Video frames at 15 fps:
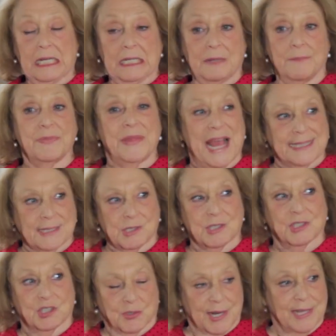That's
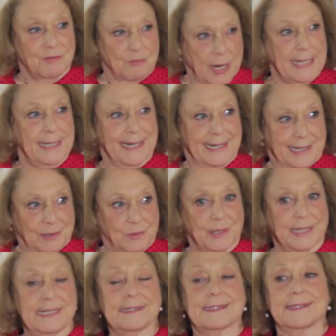the trend right now, is